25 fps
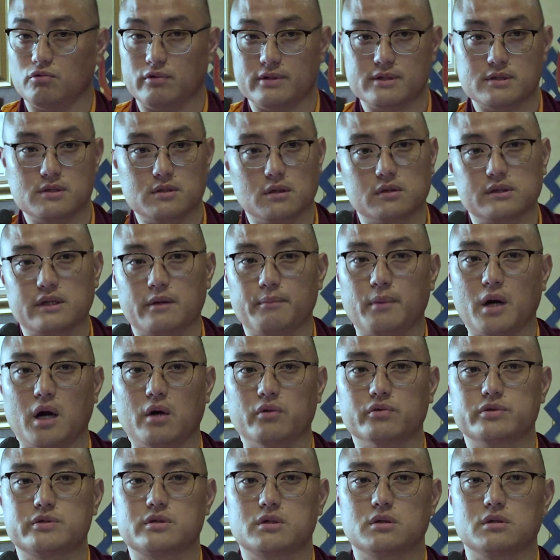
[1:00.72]
was not
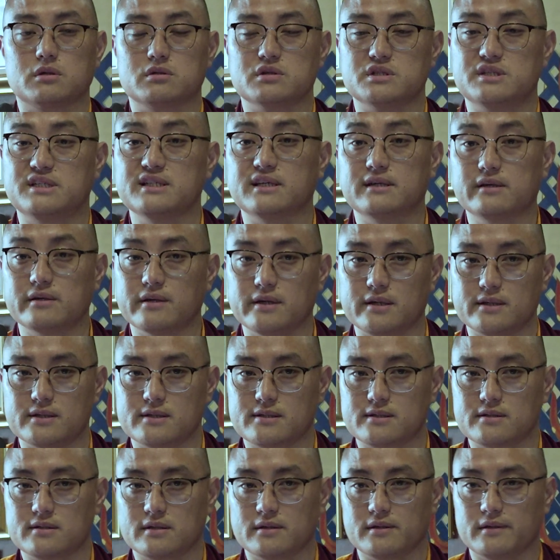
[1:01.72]
about
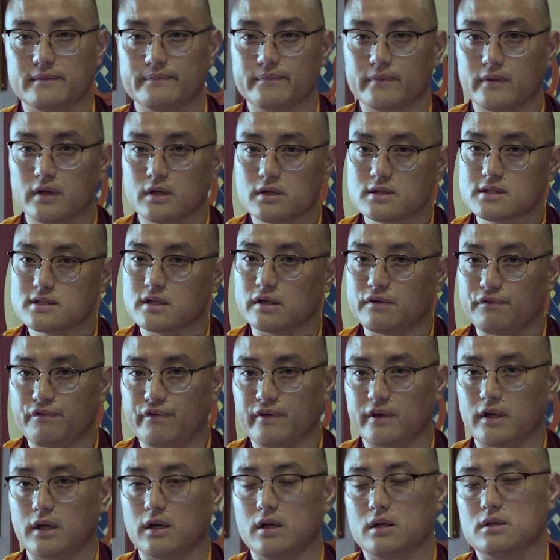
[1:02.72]
degrees,
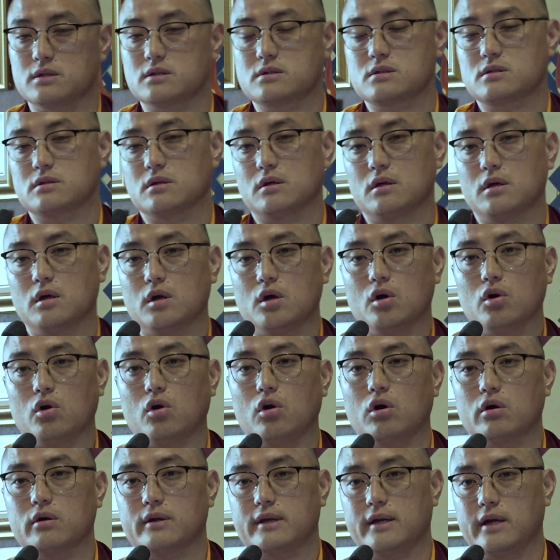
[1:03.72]
certificates,
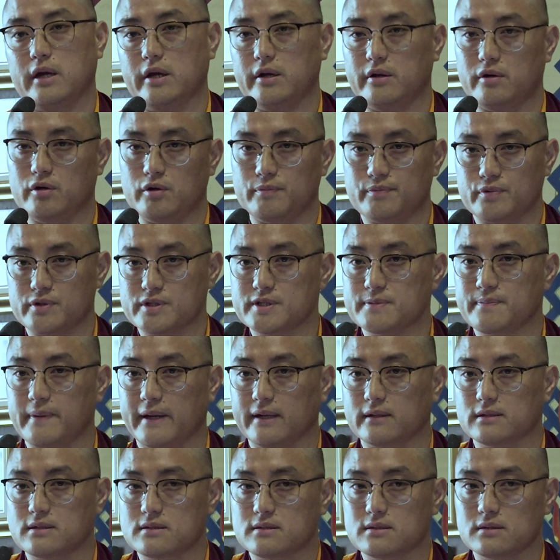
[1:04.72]
or career
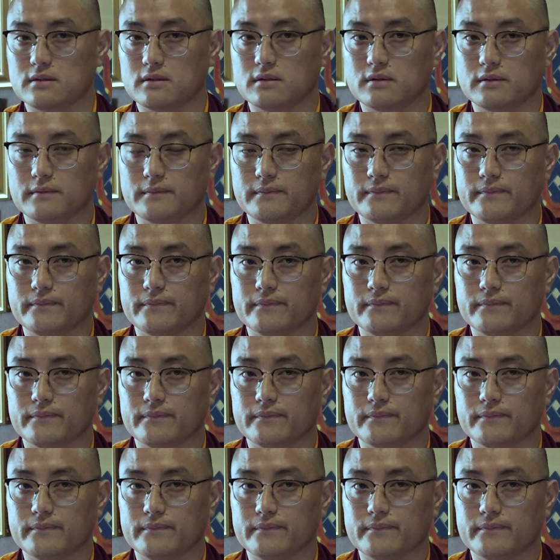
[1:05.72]
prospects.